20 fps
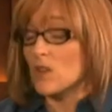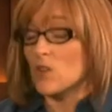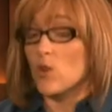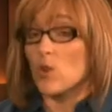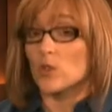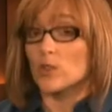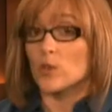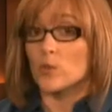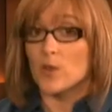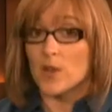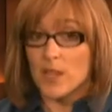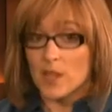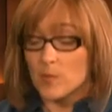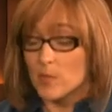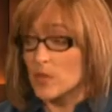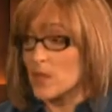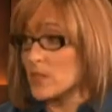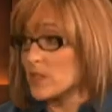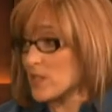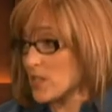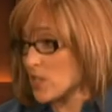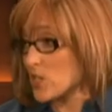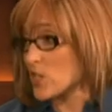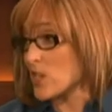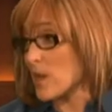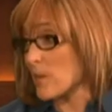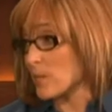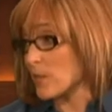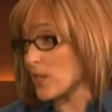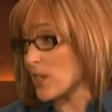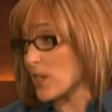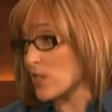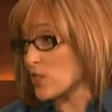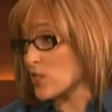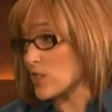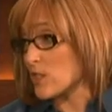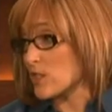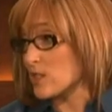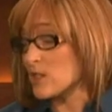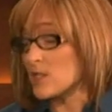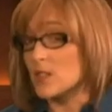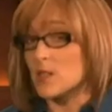called a rehabilitation application,